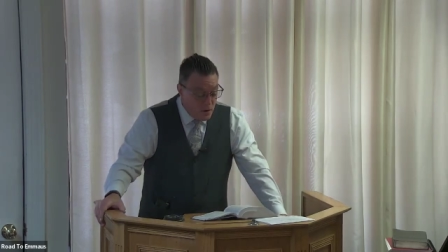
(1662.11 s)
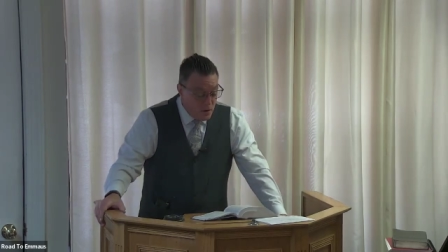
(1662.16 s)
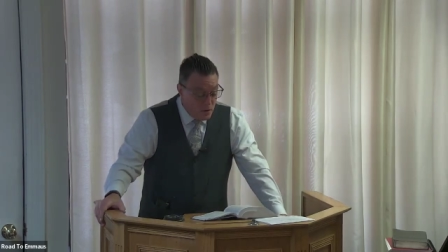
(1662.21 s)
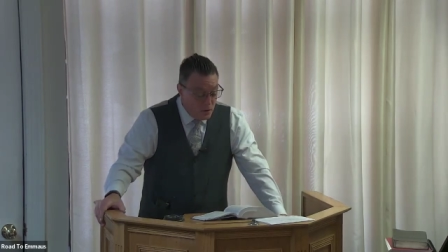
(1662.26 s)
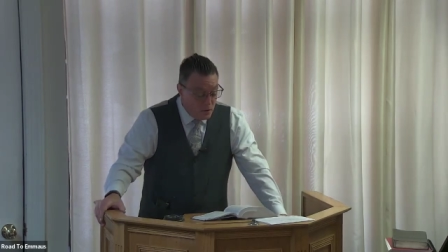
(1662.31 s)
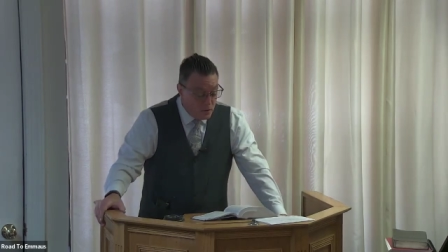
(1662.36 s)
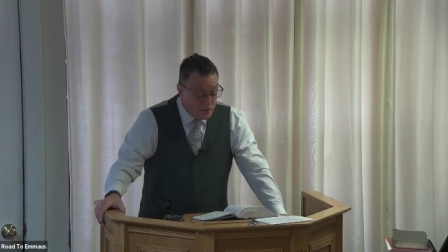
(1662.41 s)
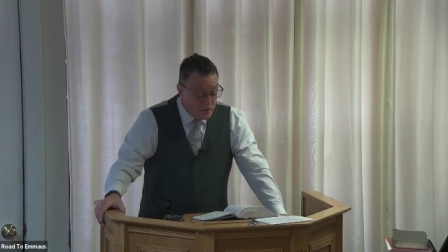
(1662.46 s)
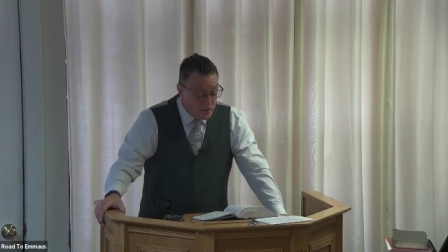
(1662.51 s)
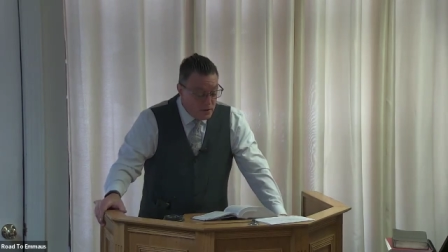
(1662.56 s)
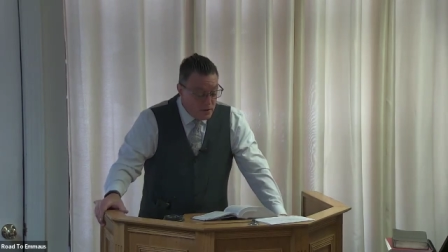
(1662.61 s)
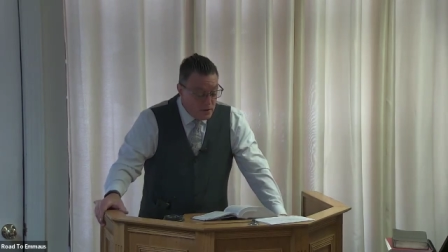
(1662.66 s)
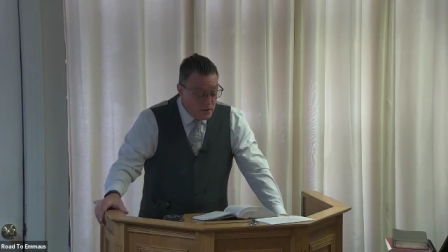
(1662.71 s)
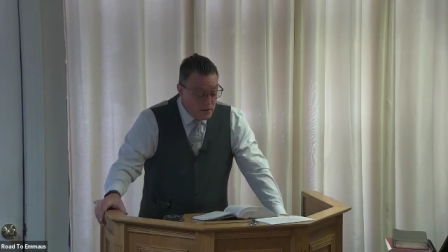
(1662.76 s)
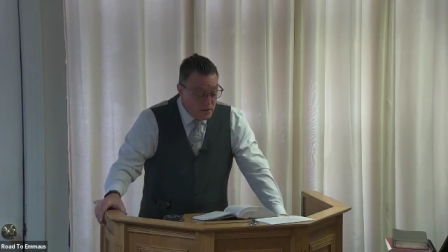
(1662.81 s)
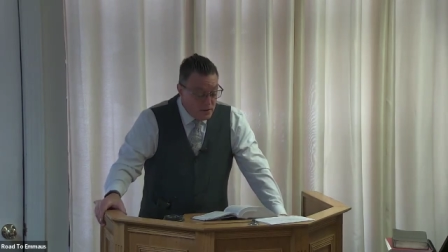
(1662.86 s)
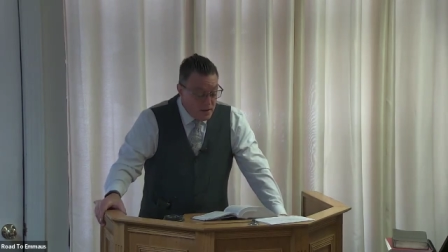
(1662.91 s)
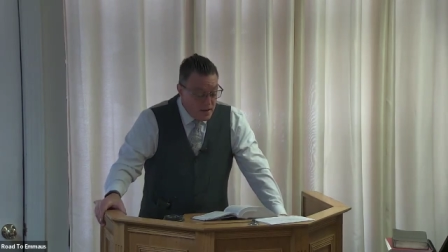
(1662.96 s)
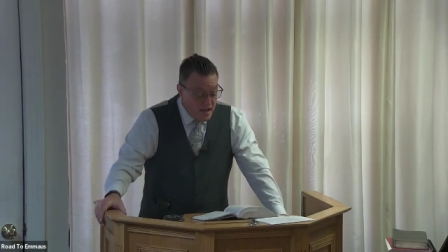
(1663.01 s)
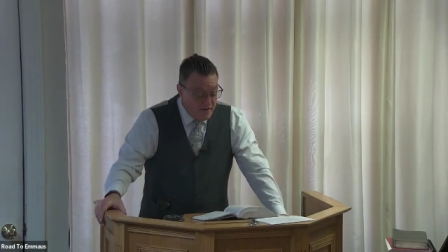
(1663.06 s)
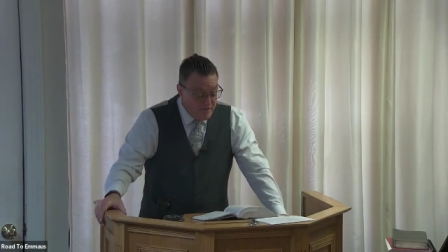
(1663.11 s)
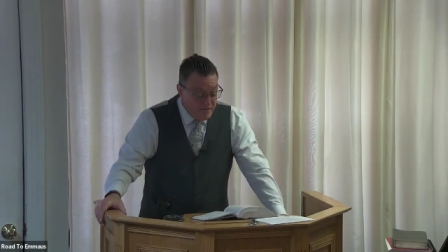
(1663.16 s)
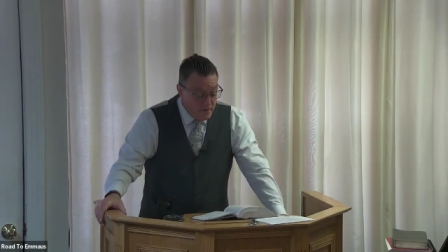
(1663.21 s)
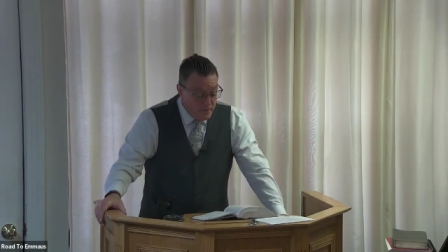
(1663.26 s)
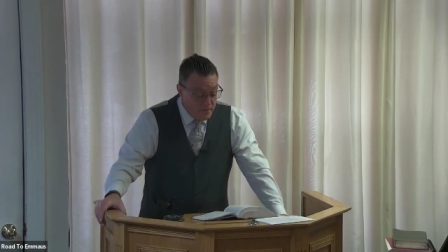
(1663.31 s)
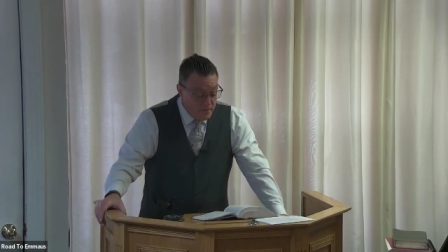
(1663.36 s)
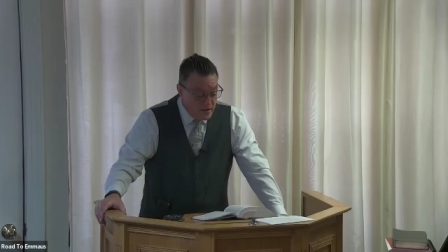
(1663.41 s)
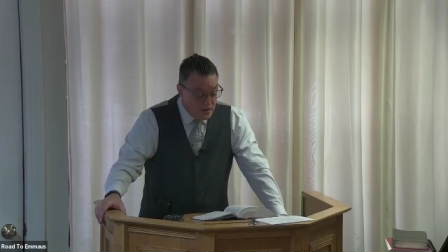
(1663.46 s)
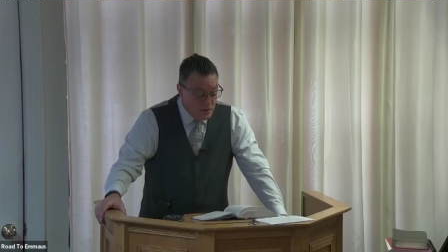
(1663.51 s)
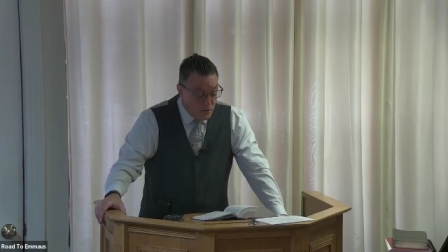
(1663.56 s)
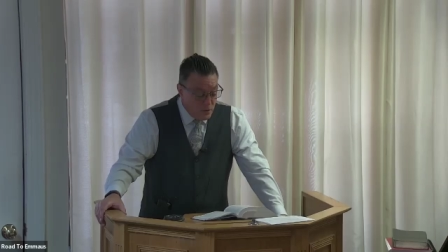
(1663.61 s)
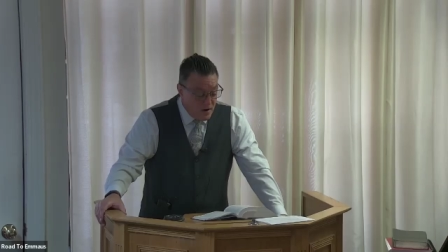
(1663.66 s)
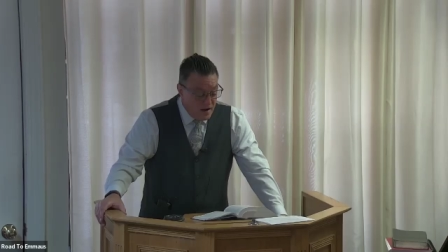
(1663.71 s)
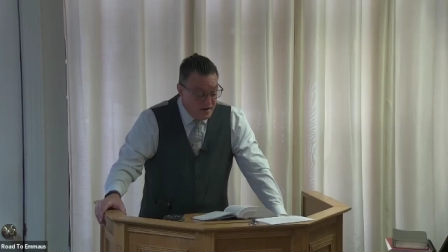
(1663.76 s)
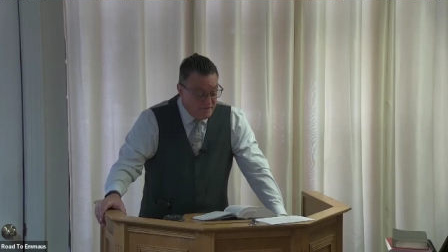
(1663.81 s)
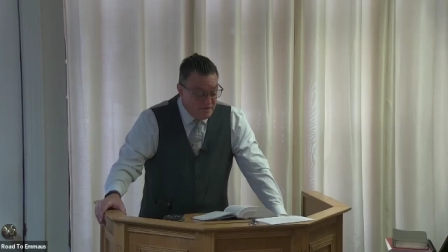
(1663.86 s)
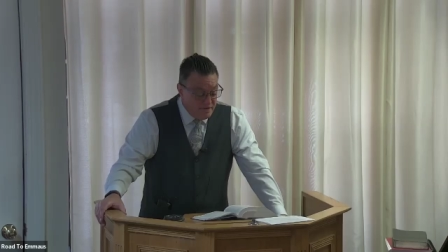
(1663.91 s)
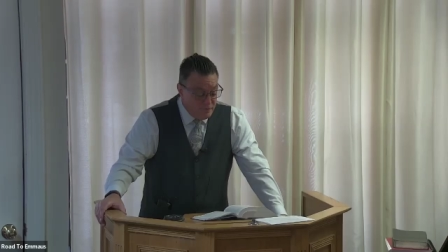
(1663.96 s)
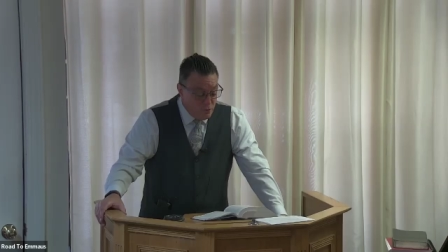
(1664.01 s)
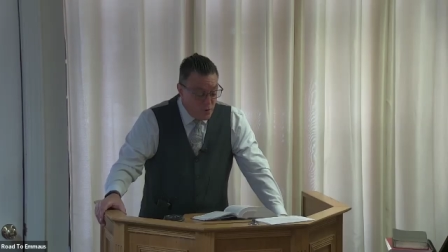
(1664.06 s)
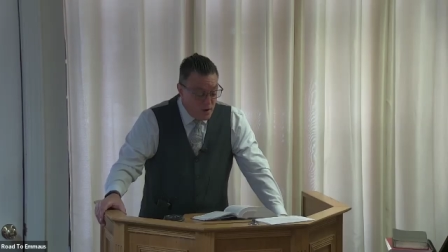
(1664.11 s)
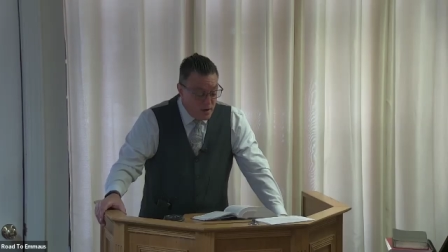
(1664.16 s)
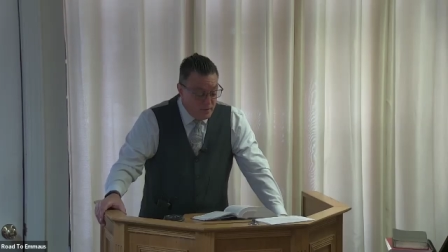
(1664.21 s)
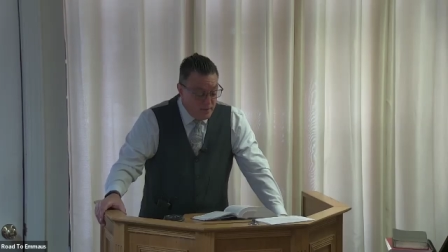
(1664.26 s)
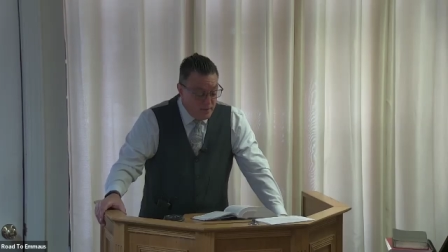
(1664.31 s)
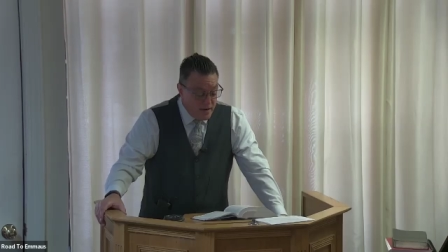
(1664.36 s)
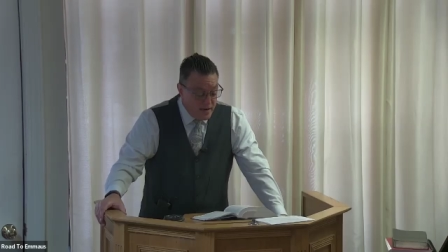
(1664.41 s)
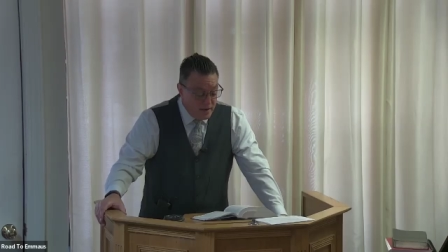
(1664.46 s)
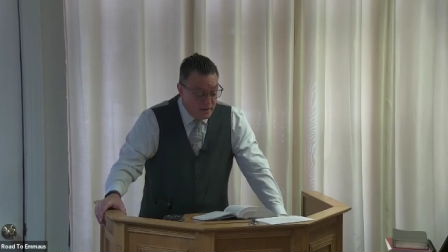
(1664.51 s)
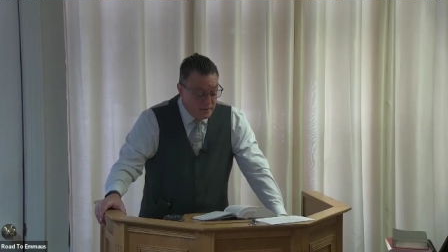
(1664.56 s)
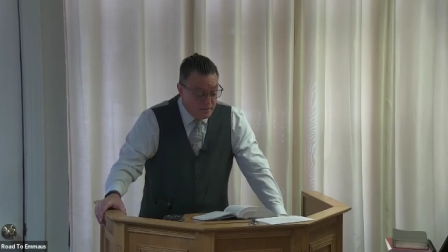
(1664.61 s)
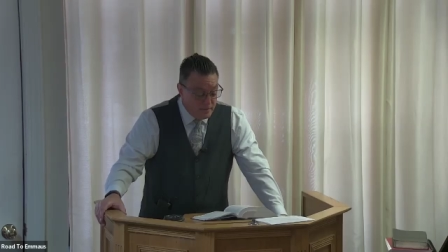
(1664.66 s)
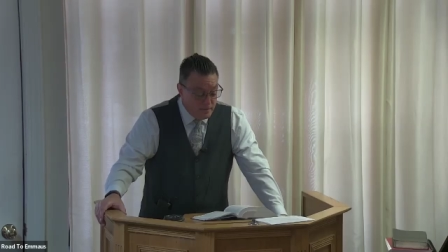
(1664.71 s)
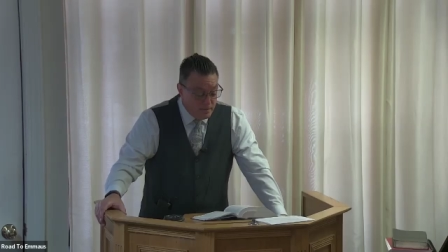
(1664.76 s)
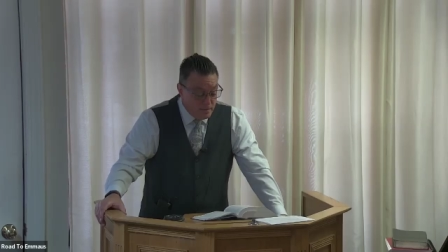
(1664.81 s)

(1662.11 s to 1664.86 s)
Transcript: old, having been the wife of one man.